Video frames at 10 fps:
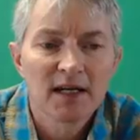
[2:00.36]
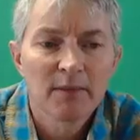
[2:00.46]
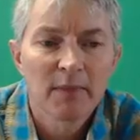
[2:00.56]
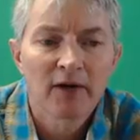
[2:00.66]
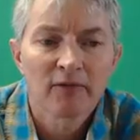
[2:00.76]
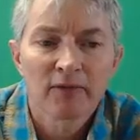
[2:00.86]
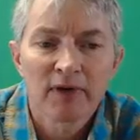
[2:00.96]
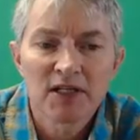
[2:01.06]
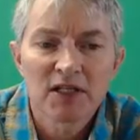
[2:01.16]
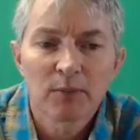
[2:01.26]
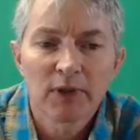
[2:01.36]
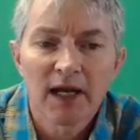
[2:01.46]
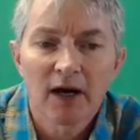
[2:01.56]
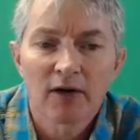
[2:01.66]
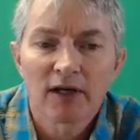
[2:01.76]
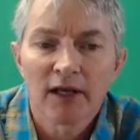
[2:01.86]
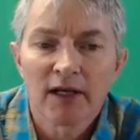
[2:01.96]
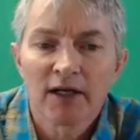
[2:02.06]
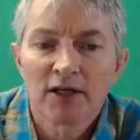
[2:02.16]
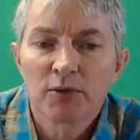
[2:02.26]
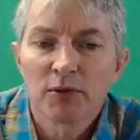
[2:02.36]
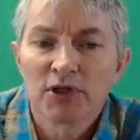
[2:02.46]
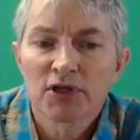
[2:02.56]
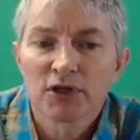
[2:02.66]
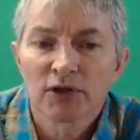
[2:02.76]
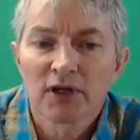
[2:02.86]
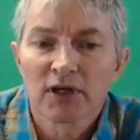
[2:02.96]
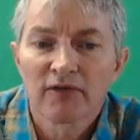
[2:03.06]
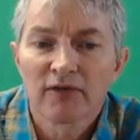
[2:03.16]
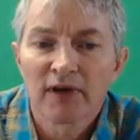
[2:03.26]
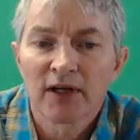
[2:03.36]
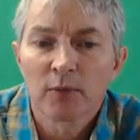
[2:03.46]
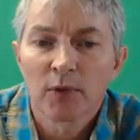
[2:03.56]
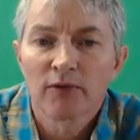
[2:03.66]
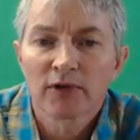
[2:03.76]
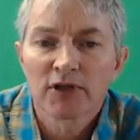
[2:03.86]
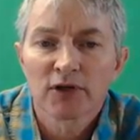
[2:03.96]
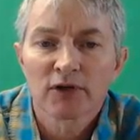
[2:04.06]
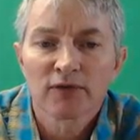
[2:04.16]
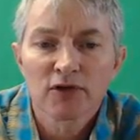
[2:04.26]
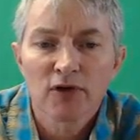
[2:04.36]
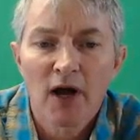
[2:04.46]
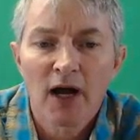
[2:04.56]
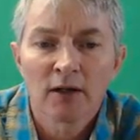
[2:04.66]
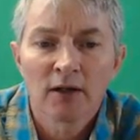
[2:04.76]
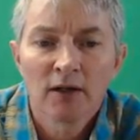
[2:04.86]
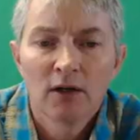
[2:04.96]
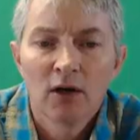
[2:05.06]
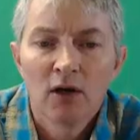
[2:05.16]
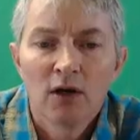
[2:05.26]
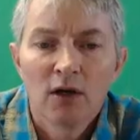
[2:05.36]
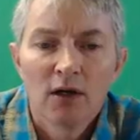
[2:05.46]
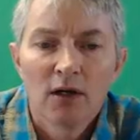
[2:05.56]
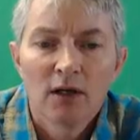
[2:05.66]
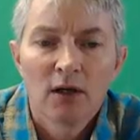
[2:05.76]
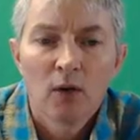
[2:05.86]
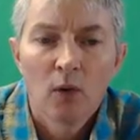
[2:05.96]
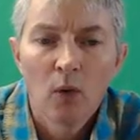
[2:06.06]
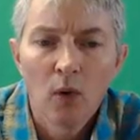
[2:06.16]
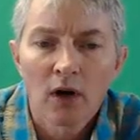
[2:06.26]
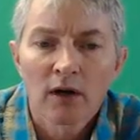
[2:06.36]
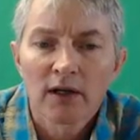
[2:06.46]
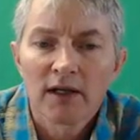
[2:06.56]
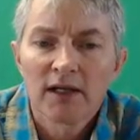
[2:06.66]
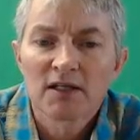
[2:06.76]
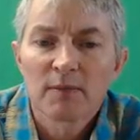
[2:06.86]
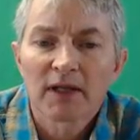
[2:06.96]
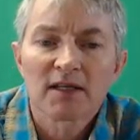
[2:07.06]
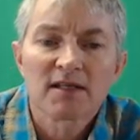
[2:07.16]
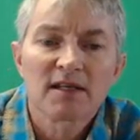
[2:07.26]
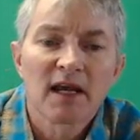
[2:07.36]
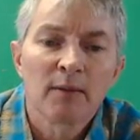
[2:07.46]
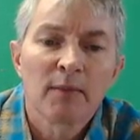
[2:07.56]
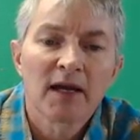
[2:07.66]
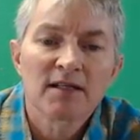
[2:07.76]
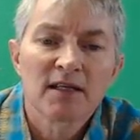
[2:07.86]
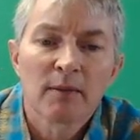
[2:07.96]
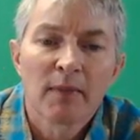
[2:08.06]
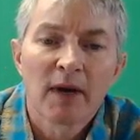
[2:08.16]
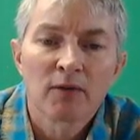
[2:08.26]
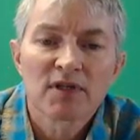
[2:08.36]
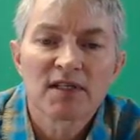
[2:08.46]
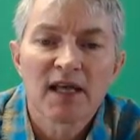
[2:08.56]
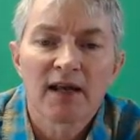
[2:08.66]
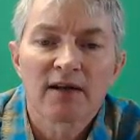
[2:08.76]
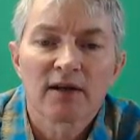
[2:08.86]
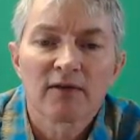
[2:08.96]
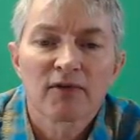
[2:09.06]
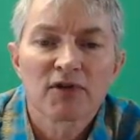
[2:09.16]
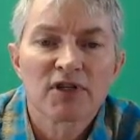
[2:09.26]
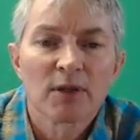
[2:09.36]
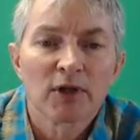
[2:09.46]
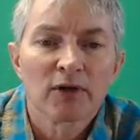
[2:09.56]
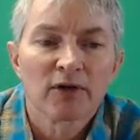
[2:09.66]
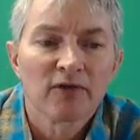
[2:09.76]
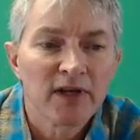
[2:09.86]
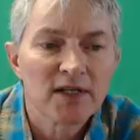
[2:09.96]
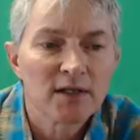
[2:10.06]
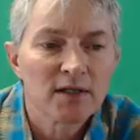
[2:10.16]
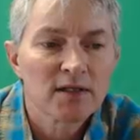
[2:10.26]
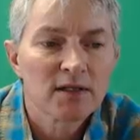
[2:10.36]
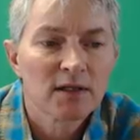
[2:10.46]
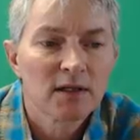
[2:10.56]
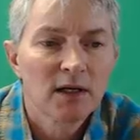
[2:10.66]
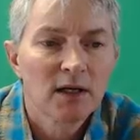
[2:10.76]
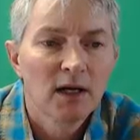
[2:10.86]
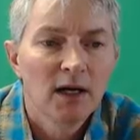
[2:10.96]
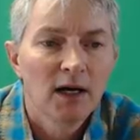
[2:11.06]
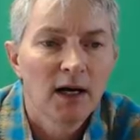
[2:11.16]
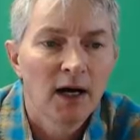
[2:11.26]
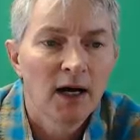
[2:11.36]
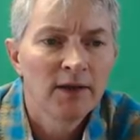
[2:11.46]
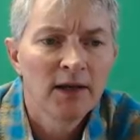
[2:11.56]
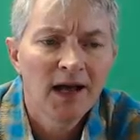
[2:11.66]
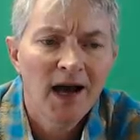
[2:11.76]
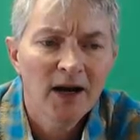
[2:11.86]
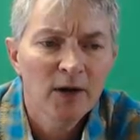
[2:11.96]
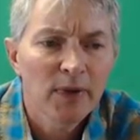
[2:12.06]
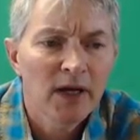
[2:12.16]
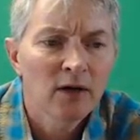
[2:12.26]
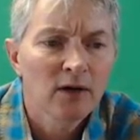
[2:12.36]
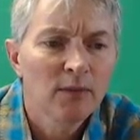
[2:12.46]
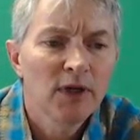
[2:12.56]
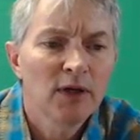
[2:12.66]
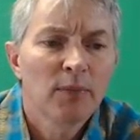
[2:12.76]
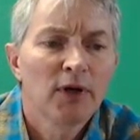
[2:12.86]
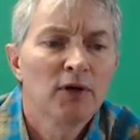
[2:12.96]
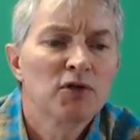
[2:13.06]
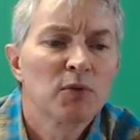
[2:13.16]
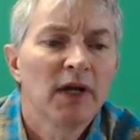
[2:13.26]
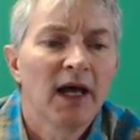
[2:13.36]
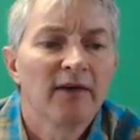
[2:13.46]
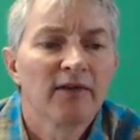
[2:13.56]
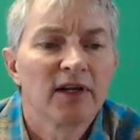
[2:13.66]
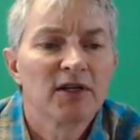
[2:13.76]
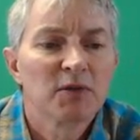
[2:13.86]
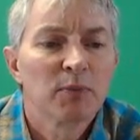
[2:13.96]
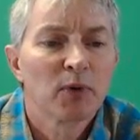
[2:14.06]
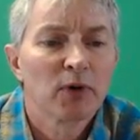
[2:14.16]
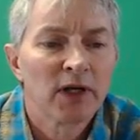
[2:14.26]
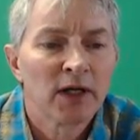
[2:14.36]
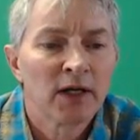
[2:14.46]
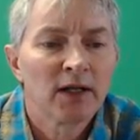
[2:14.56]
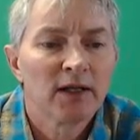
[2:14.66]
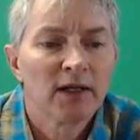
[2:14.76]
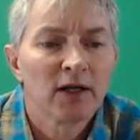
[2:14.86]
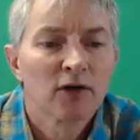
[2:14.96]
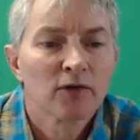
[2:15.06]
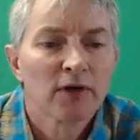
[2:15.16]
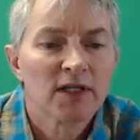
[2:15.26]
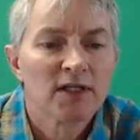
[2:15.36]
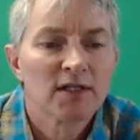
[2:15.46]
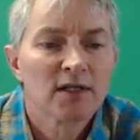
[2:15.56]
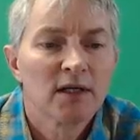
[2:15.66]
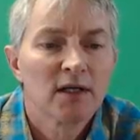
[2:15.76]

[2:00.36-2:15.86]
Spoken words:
an amount reasonably calculated to ensure the defendant will return for trial, or it is about the same as the amount set for similar offenses. And then higher bail can be imposed when evidence supporting the increase